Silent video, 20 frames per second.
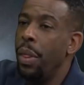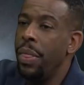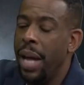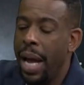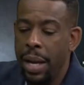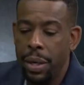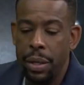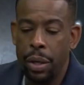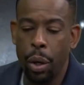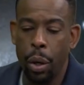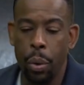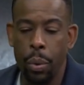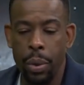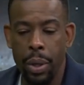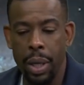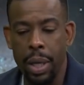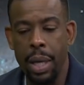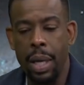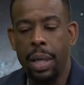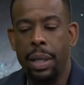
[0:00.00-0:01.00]
that note,
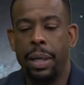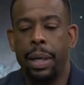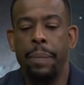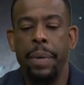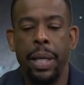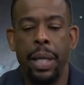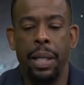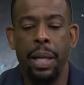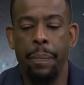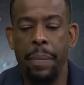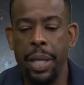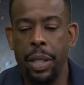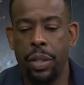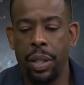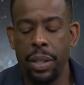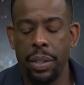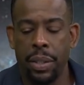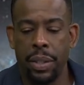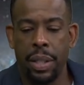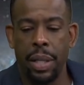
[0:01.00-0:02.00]
let me, let me
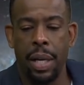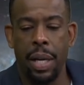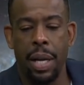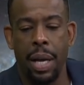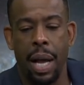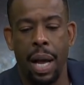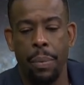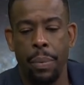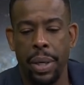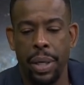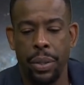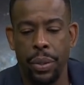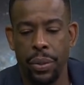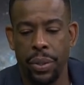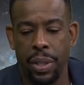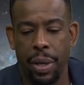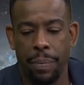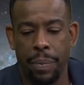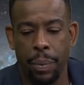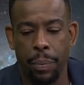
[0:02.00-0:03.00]
just, uh, I want to do
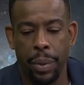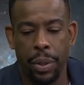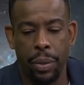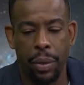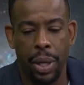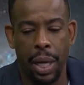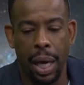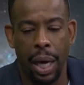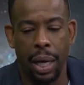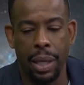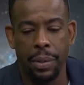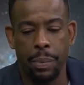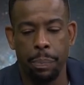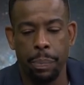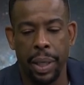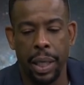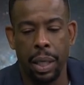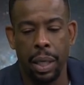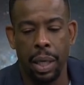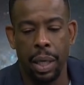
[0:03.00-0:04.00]
something with you guys
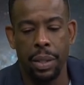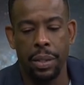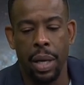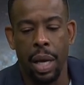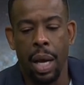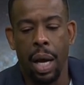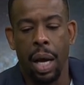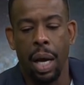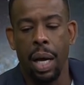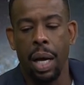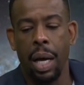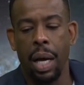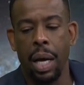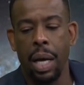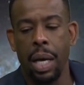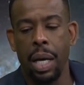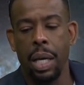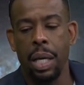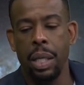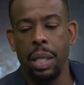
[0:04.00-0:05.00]
because,
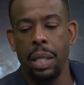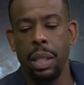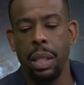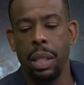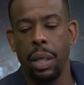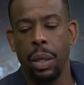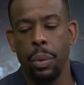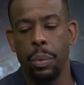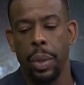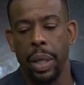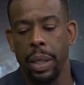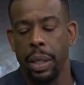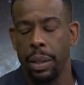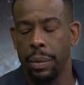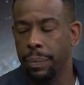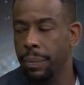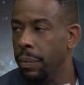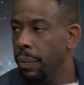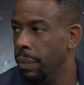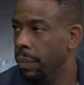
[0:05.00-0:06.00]
uh, you know,
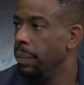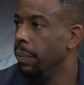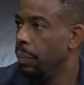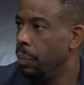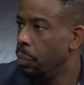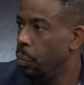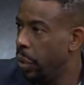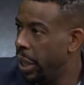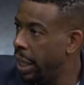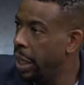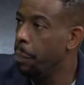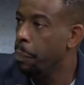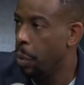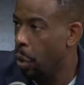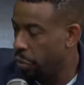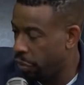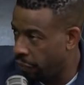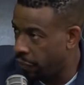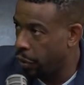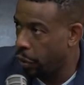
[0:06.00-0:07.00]
in reading
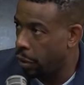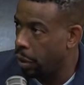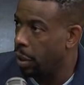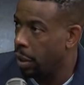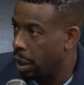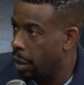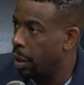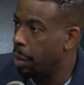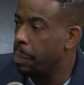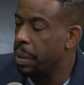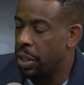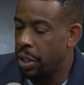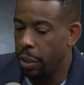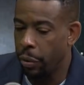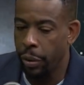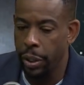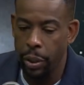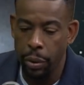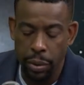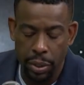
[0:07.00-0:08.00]
both of your uh,
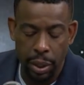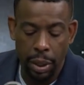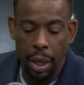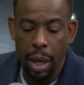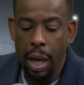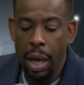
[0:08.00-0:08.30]
materials,